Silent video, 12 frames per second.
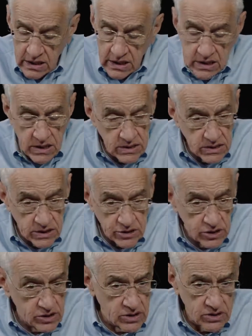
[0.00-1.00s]
In
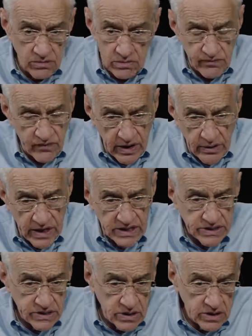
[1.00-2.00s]
addition, in
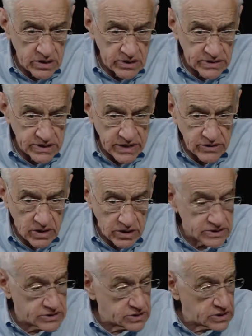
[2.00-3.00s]
various years, I
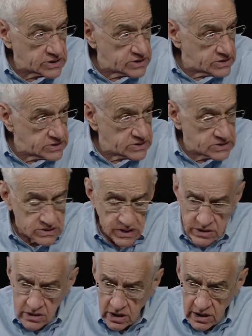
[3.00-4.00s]
taught circuits, I
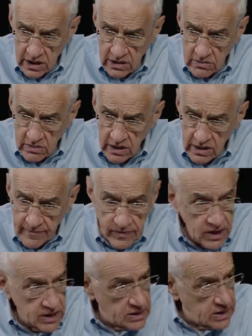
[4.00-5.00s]
taught
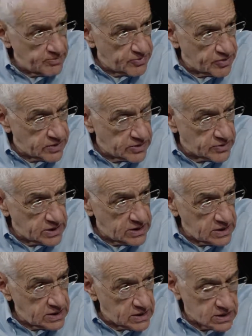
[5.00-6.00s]
E&M theory.